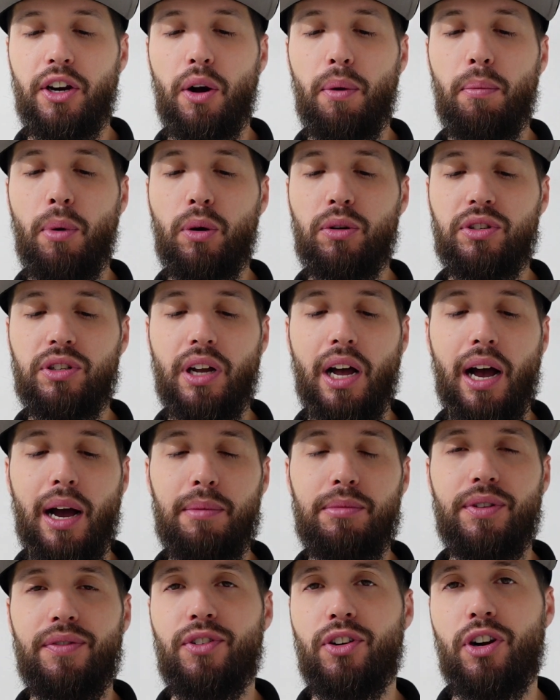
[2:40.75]
most
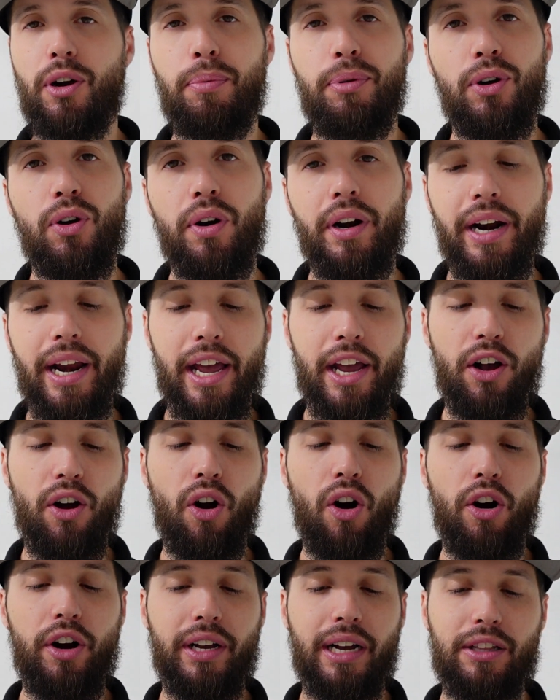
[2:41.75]
times if you're going to put it on an
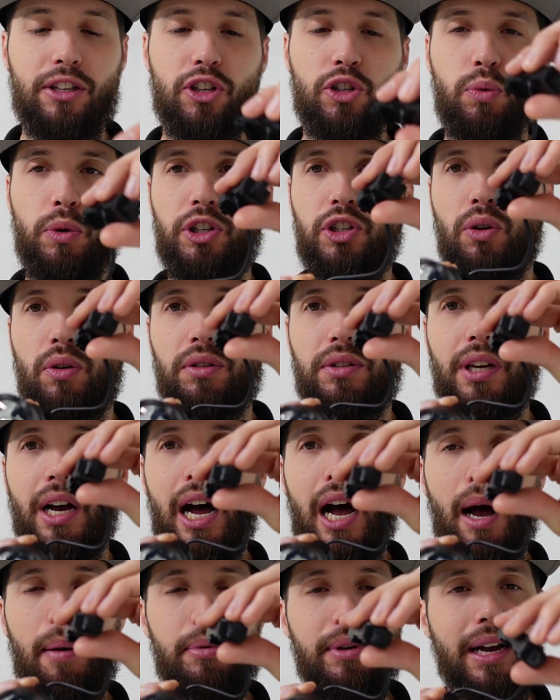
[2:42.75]
AR, you got the switch on
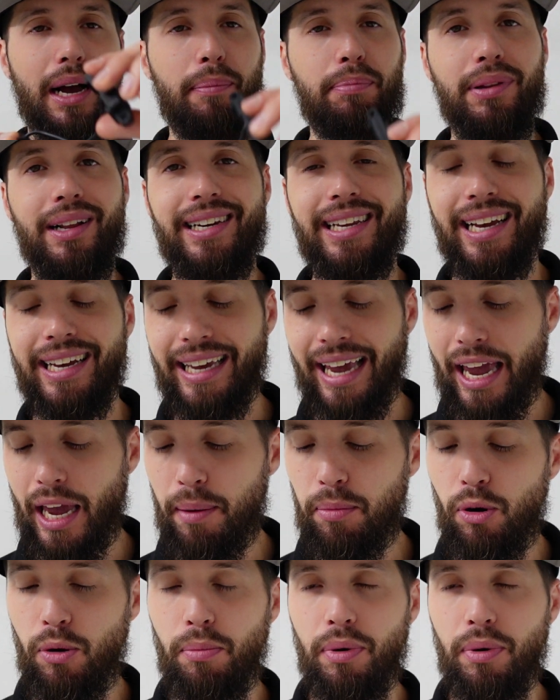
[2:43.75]
top, you got plenty of cable,